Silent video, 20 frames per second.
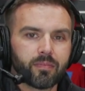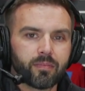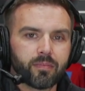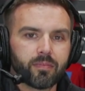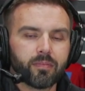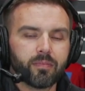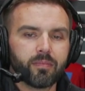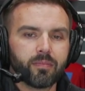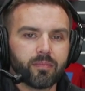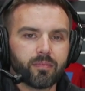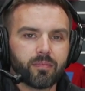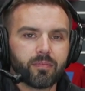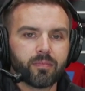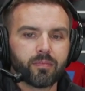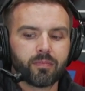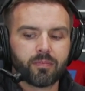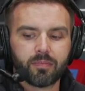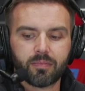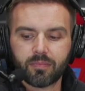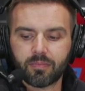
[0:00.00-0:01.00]

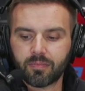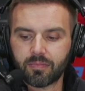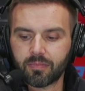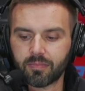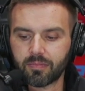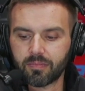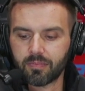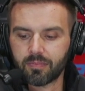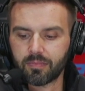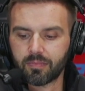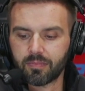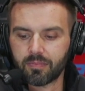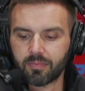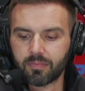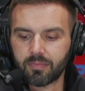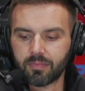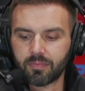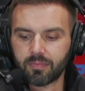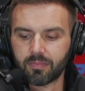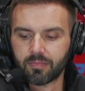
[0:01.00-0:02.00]

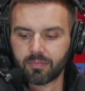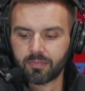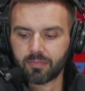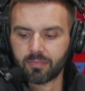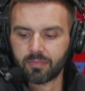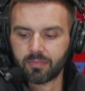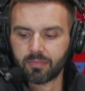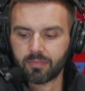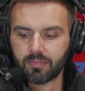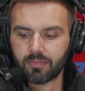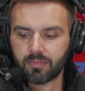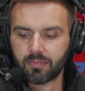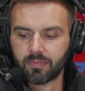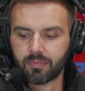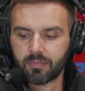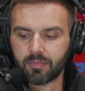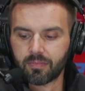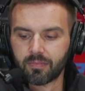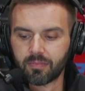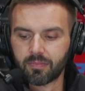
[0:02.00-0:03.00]

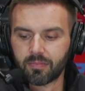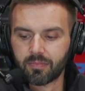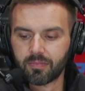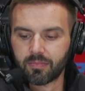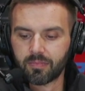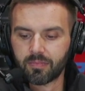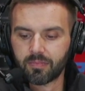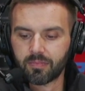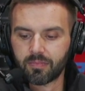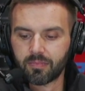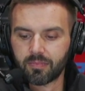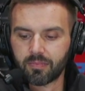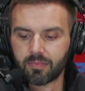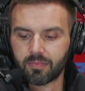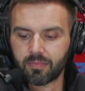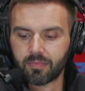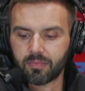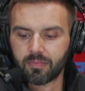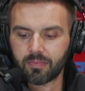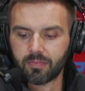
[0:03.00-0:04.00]

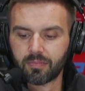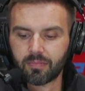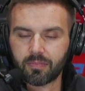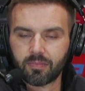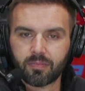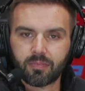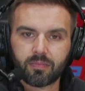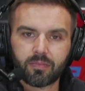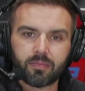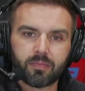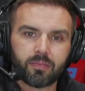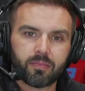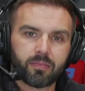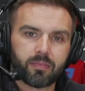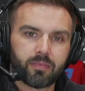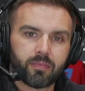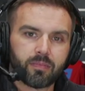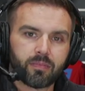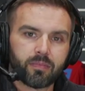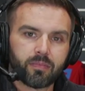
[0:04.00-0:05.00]

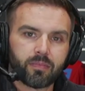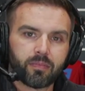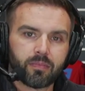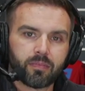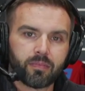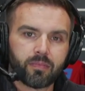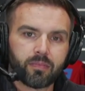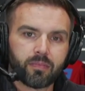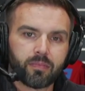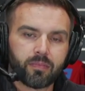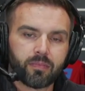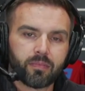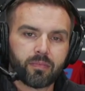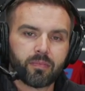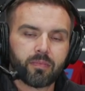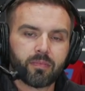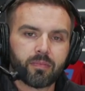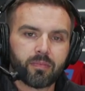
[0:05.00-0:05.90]
The person shown says nothing.